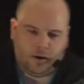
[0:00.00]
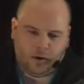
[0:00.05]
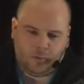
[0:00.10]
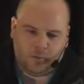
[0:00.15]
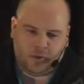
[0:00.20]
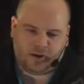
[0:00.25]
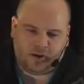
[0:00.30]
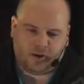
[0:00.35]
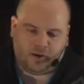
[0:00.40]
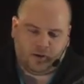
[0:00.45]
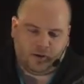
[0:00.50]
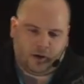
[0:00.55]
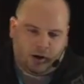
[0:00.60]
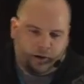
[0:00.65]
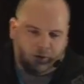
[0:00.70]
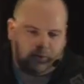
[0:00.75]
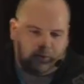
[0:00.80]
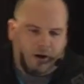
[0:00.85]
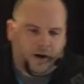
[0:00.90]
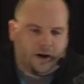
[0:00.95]
But the
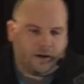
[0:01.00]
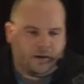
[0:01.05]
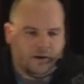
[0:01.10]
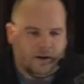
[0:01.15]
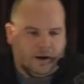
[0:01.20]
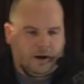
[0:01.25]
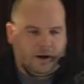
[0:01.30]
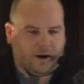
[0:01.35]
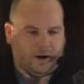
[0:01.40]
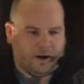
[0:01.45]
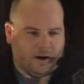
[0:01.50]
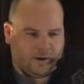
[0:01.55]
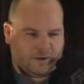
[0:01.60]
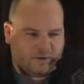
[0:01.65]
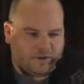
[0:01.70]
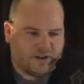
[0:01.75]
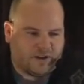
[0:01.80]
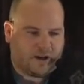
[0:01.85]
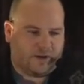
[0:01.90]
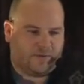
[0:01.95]
underlying
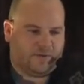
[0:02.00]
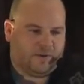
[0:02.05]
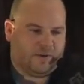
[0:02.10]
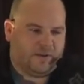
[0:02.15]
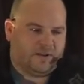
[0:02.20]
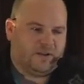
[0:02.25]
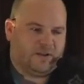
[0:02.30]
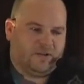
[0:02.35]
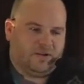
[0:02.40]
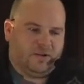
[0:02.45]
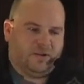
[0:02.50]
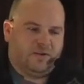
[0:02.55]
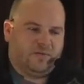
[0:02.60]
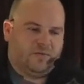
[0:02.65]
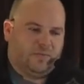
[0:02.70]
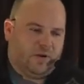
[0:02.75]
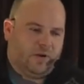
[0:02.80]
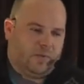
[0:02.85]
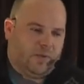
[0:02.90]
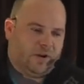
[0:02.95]
understanding for this is just
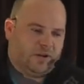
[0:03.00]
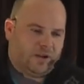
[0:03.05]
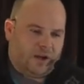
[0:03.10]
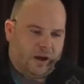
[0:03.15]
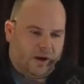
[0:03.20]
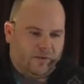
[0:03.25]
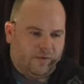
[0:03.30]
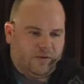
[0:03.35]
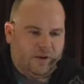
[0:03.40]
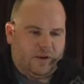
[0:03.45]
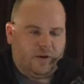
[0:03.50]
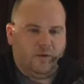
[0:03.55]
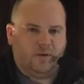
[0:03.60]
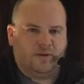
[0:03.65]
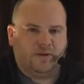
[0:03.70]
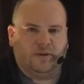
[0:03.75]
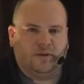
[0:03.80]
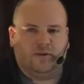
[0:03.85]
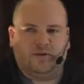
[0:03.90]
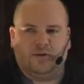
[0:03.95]
pretty much everything
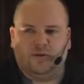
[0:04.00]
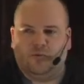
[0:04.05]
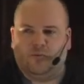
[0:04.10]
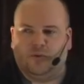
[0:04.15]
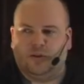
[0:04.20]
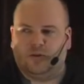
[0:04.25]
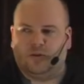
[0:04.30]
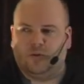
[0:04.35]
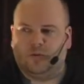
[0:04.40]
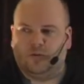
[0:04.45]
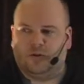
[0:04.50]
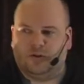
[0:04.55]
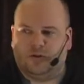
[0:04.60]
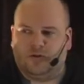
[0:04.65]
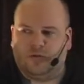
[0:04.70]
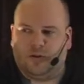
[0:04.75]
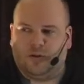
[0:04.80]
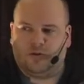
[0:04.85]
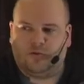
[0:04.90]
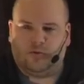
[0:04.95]
goes into the resources
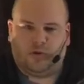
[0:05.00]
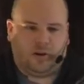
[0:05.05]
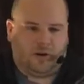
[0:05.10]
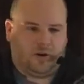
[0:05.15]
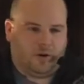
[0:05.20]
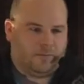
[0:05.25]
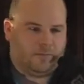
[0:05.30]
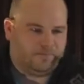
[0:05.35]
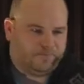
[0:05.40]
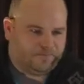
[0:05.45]
directory here.